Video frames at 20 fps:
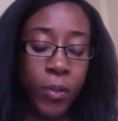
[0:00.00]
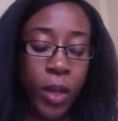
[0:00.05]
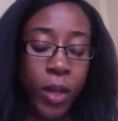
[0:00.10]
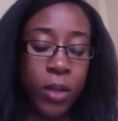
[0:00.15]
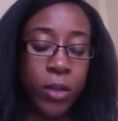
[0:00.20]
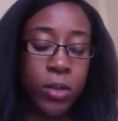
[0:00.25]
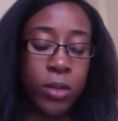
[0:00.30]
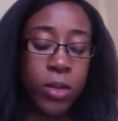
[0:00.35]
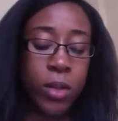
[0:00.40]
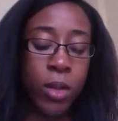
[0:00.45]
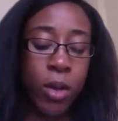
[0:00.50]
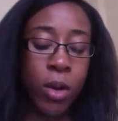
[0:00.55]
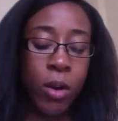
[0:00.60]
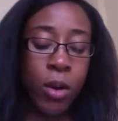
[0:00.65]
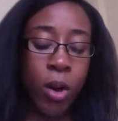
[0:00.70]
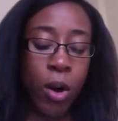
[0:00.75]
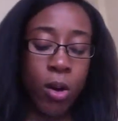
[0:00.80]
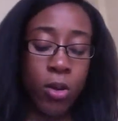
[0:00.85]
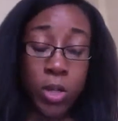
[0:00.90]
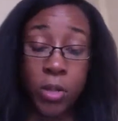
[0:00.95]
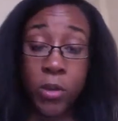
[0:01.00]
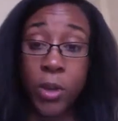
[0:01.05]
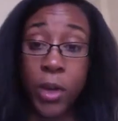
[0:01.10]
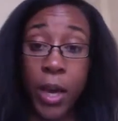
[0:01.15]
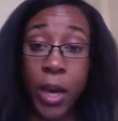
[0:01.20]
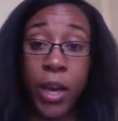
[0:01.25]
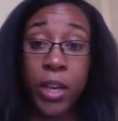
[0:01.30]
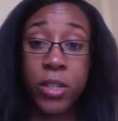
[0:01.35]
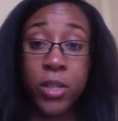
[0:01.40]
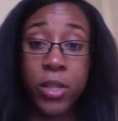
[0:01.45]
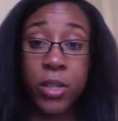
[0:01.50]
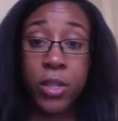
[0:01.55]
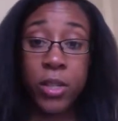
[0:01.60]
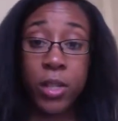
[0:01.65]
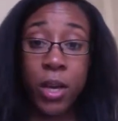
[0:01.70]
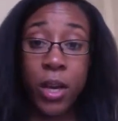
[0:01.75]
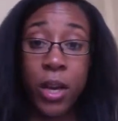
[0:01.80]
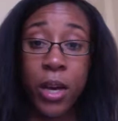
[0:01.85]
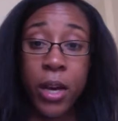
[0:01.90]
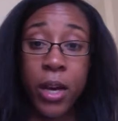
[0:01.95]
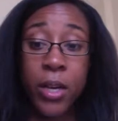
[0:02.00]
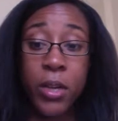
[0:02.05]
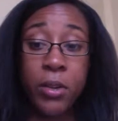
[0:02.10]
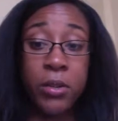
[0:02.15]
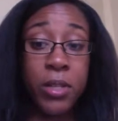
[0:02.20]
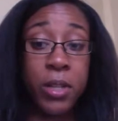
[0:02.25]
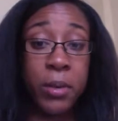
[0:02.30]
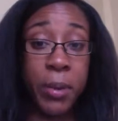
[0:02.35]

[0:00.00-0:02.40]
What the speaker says: So on 2 occasions, I used